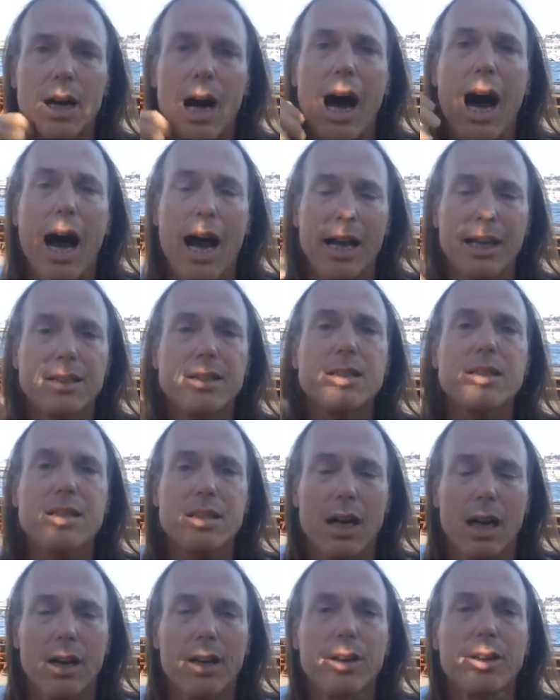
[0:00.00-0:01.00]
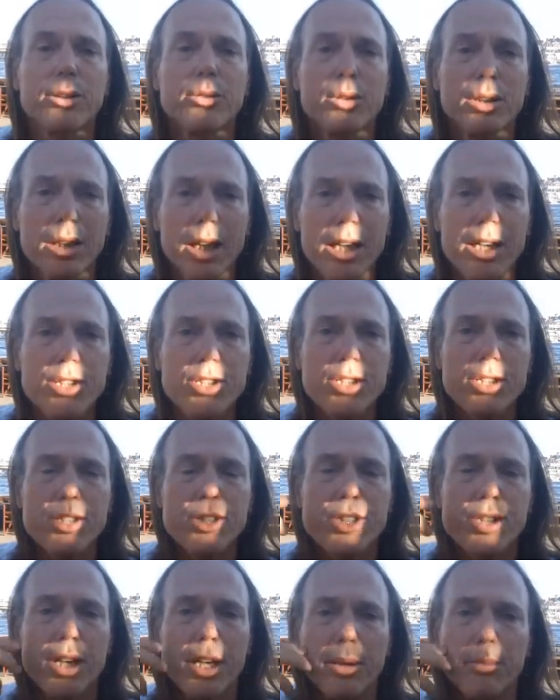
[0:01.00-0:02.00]
I desire
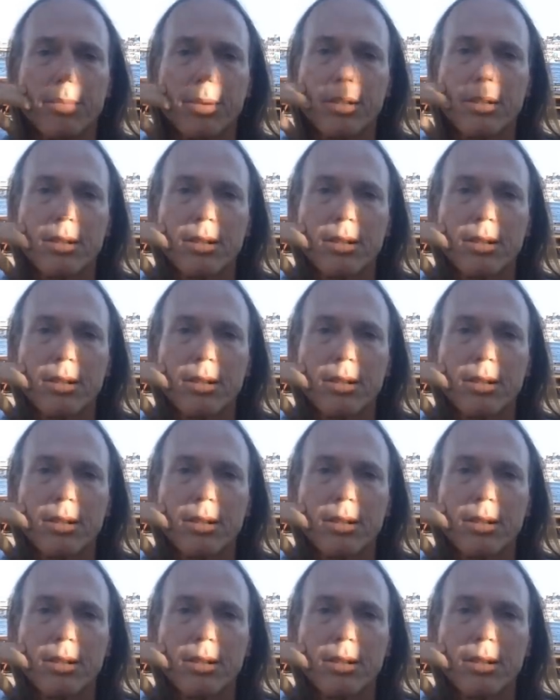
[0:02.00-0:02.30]
relationship.